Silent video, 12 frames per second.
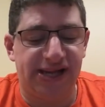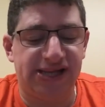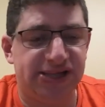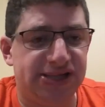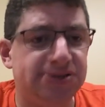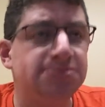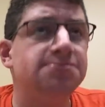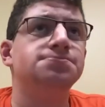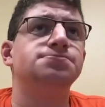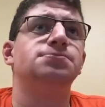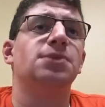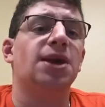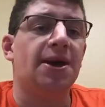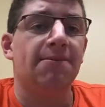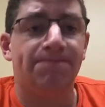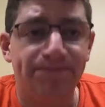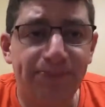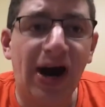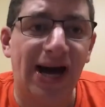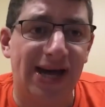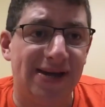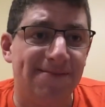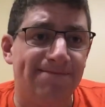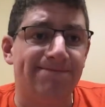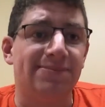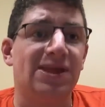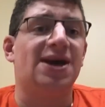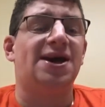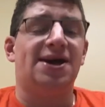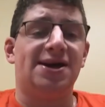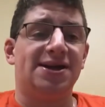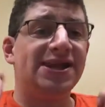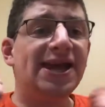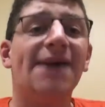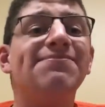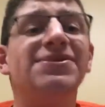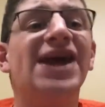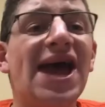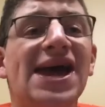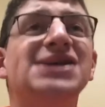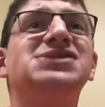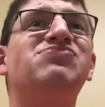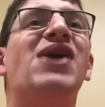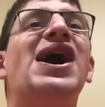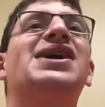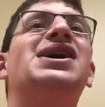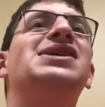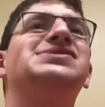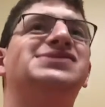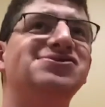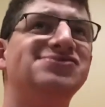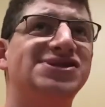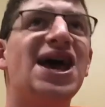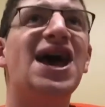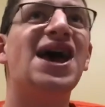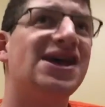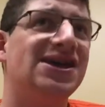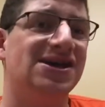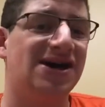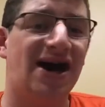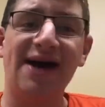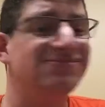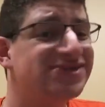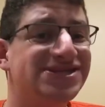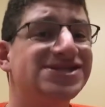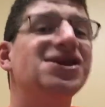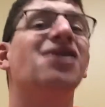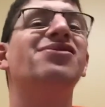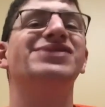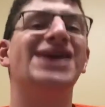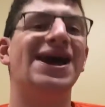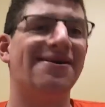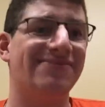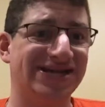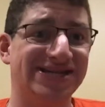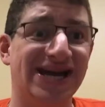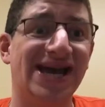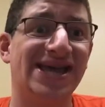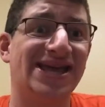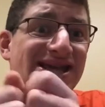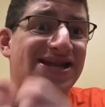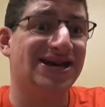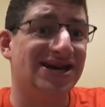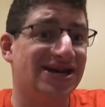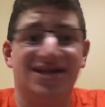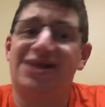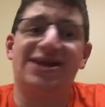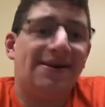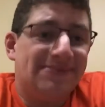But the NBA is back on Tuesday. I'm so damn excited. The NBA is my favorite sport.